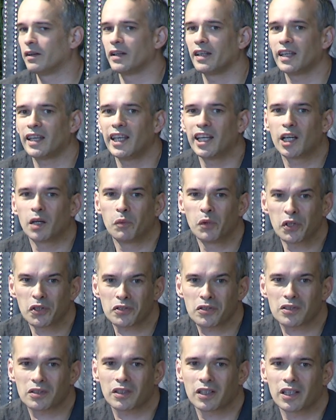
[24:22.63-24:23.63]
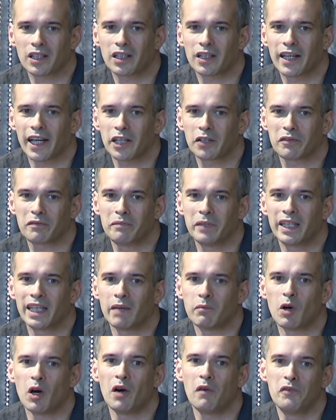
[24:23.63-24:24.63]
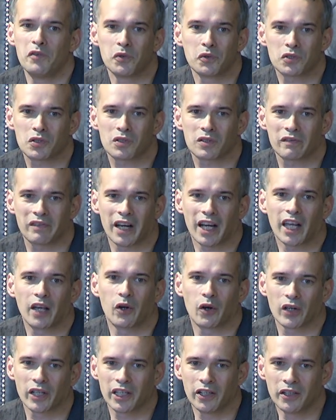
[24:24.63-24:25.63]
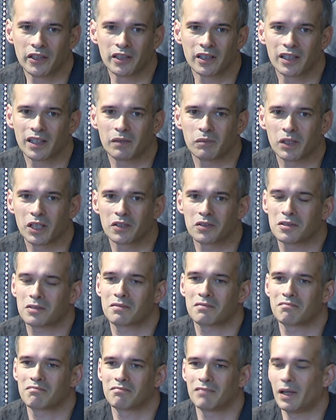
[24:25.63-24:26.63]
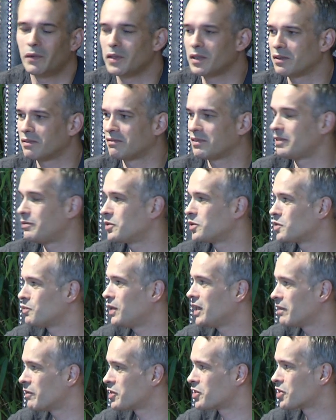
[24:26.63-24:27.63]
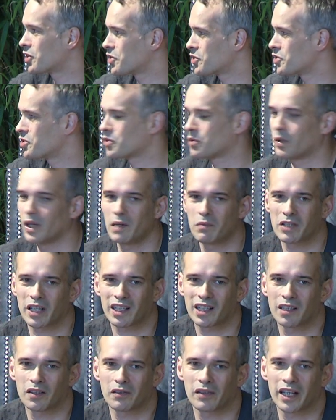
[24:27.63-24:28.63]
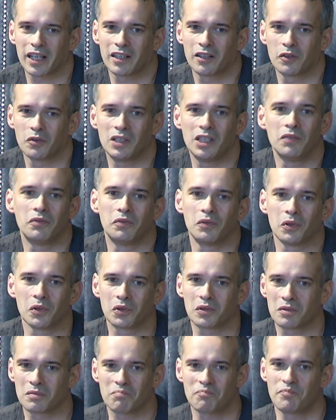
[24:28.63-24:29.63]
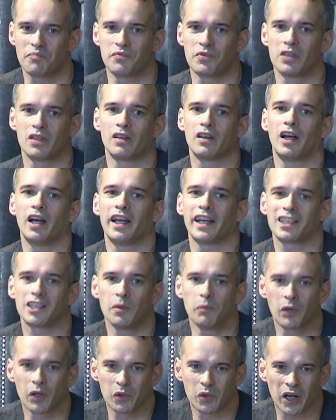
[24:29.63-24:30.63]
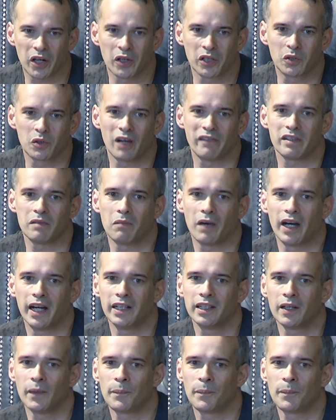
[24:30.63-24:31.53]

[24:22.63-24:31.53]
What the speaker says: E-commerce kind of became obvious very early on because, if you speak about search on the web, that's kind of like the default example you are going to have in mind.